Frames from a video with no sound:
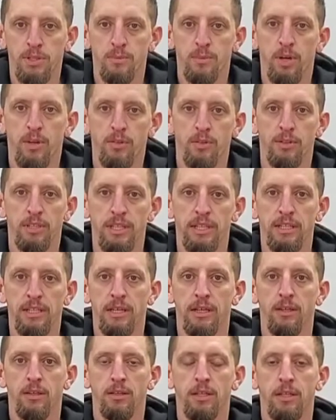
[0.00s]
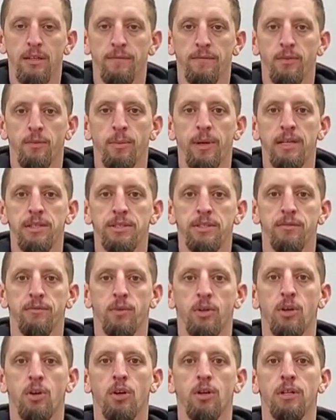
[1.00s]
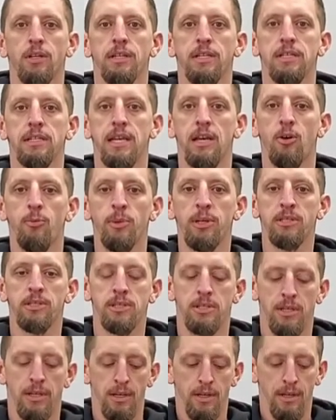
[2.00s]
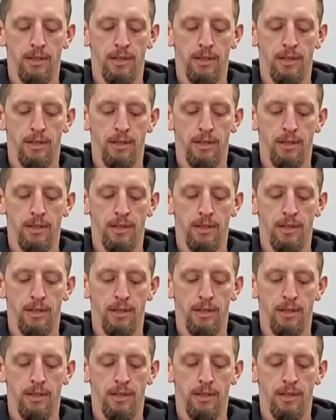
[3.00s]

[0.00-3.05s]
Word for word: some other detailed information regarding these helmets,